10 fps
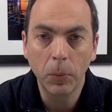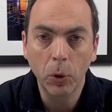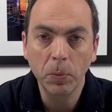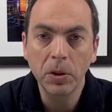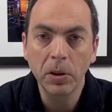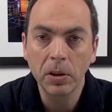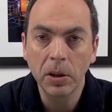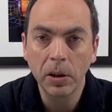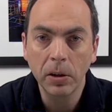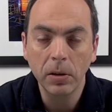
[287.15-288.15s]

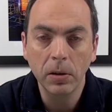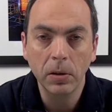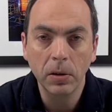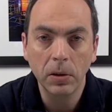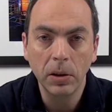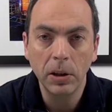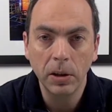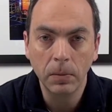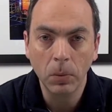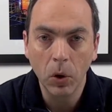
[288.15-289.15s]
Propstingsee here
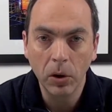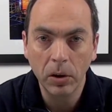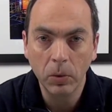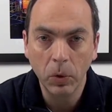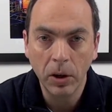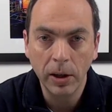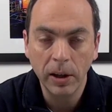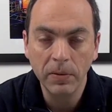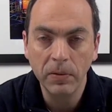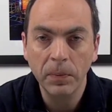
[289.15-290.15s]
in Borken, where I
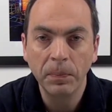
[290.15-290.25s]
live.